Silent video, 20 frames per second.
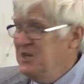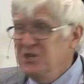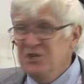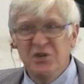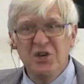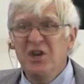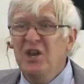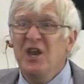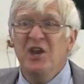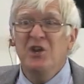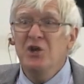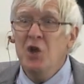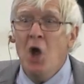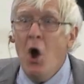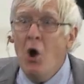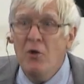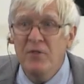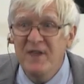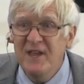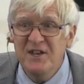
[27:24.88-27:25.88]
She didn't
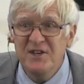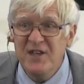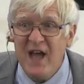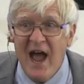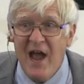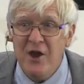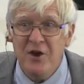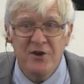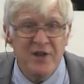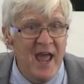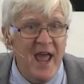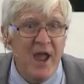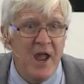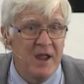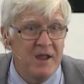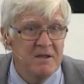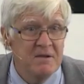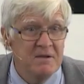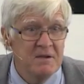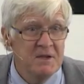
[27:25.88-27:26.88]
know the entire
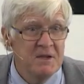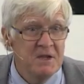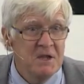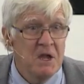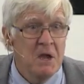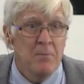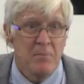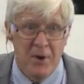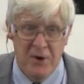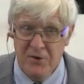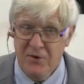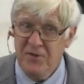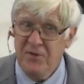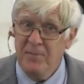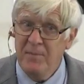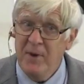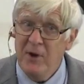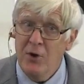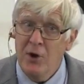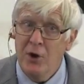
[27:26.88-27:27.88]
day, but her
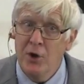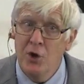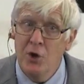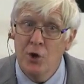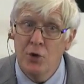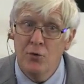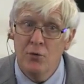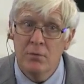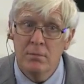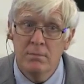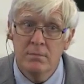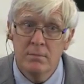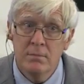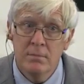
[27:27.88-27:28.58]
spirit knew.